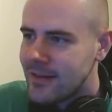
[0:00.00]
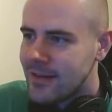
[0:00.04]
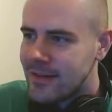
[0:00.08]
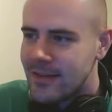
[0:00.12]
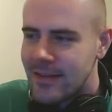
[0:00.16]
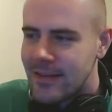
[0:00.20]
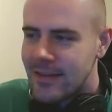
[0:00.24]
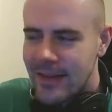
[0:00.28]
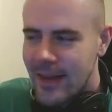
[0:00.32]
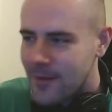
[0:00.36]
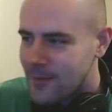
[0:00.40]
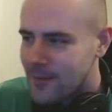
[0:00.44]

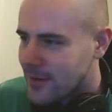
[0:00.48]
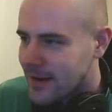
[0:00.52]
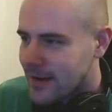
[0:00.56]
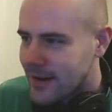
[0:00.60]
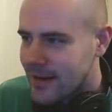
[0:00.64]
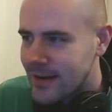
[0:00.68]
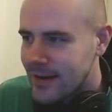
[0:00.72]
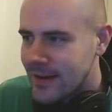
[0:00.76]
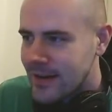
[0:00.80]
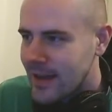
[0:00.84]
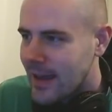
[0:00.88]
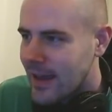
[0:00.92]
never
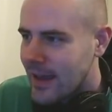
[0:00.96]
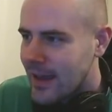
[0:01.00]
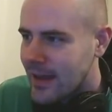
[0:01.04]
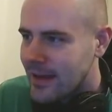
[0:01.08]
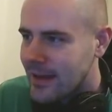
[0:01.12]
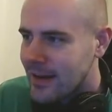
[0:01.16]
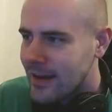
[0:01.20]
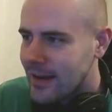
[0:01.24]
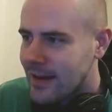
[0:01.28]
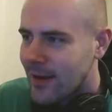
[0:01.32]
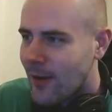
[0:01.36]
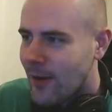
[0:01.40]
getting
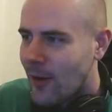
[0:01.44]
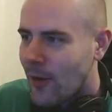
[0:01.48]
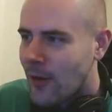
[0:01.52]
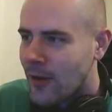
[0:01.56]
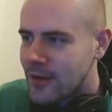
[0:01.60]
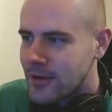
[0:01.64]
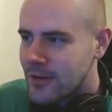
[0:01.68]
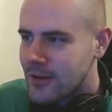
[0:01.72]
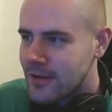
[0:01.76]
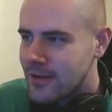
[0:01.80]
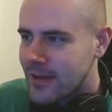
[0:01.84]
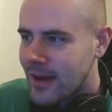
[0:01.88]
hit and
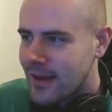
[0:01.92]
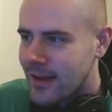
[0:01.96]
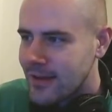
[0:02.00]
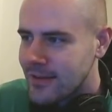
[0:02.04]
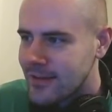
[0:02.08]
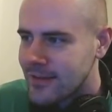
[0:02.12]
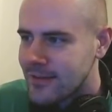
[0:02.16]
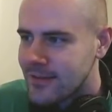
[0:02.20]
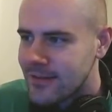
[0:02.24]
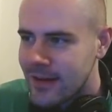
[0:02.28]
all your attacks are